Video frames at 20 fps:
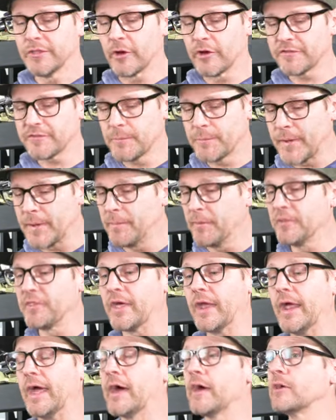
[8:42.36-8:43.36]
There are some people
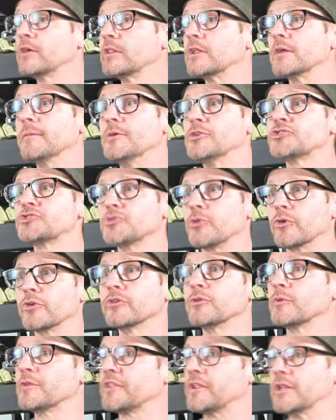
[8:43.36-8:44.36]
that are a little bit
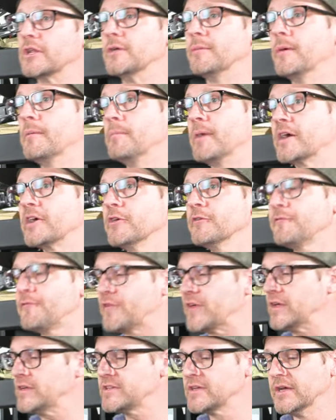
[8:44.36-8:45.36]
shorter with a little bit bigger
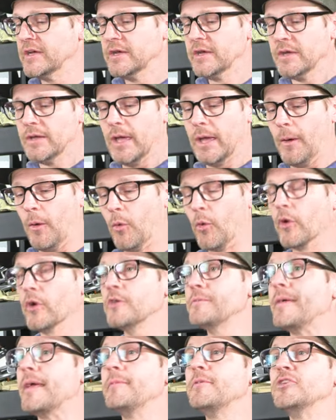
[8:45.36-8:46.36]
feet,
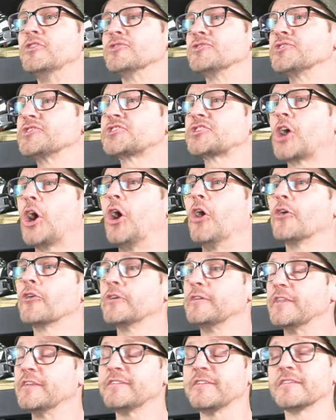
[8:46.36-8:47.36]
or maybe you're just
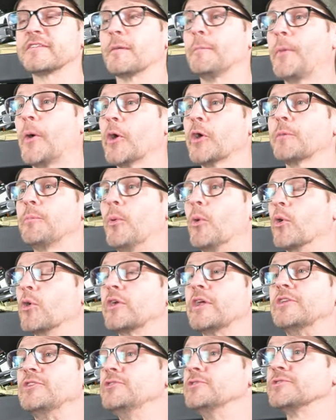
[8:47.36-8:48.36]
taller and this is a park
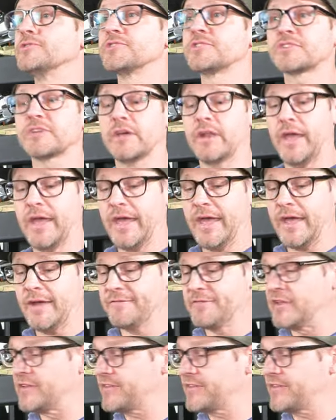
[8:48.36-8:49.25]
board and you're just going to have